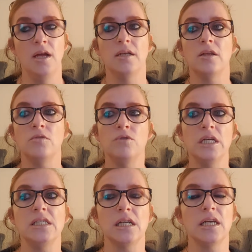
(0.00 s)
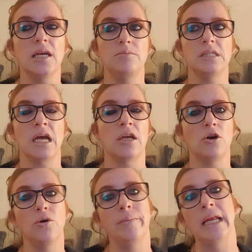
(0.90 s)
Now, the reason I keep saying
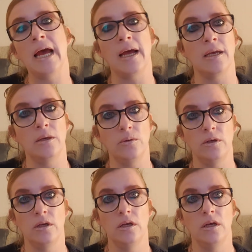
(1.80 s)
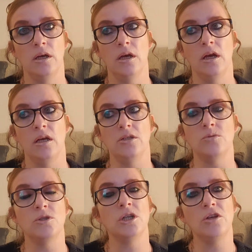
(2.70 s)
coming out is
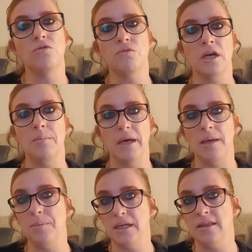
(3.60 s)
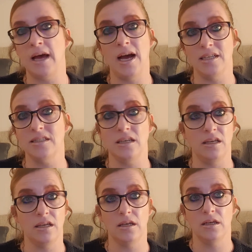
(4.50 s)
there was only three people in that
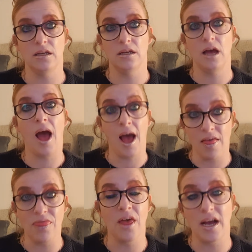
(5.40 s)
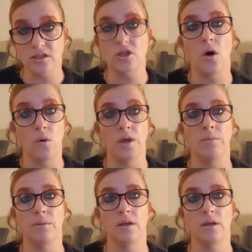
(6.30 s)
attic at that time.